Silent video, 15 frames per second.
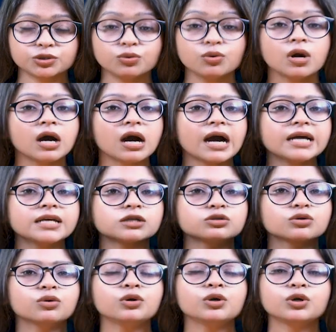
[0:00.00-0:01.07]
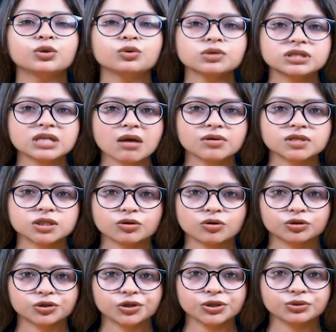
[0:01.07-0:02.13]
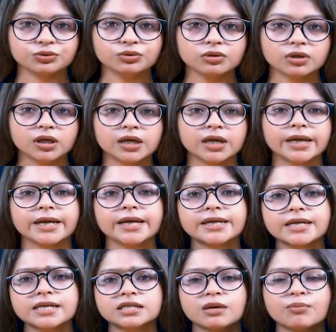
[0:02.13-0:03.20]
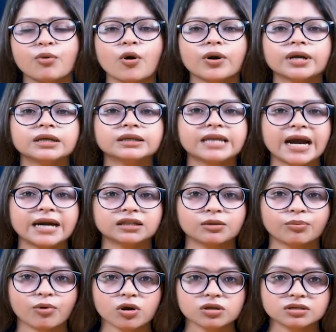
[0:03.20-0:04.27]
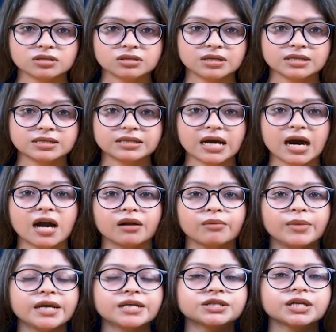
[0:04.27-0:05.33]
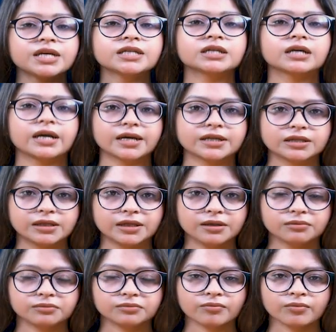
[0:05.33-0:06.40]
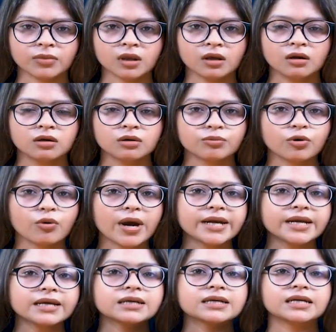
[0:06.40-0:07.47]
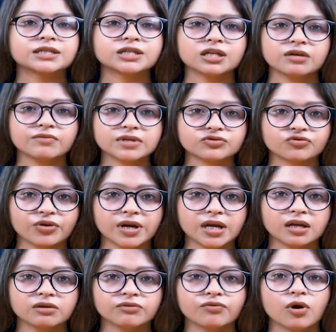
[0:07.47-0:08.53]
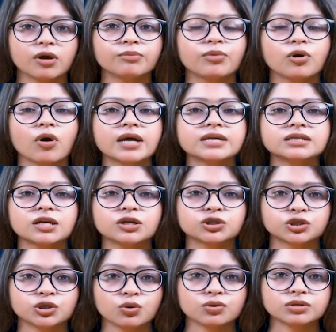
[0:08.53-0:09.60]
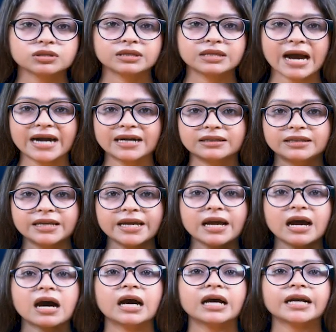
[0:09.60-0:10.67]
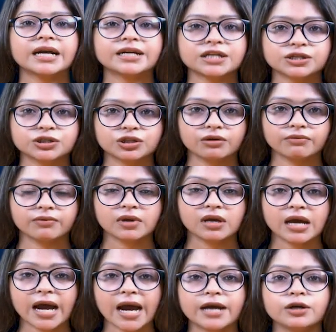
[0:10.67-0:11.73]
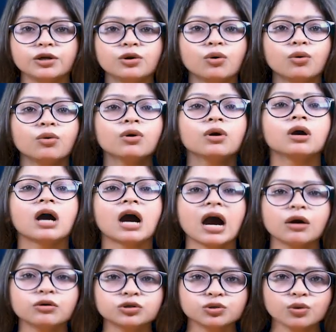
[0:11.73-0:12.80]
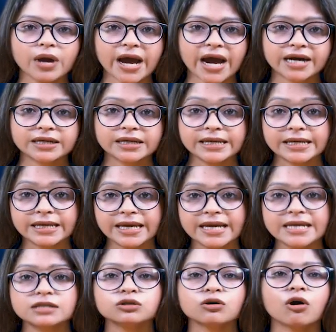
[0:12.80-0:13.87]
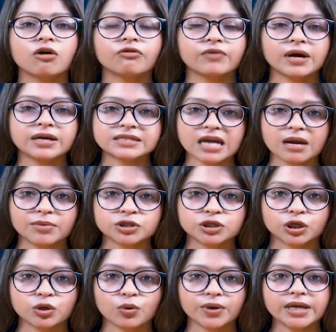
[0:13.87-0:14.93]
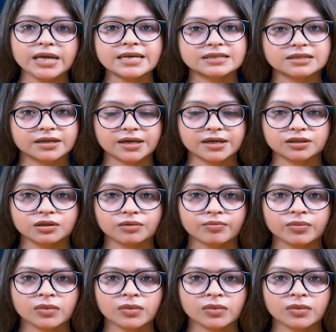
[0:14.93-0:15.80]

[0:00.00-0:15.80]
to ISO 27032, it is important that the processes are maintained correctly. Providing continuous training for employees ensures that they are attentive and know how to act in case of a cybersecurity incident.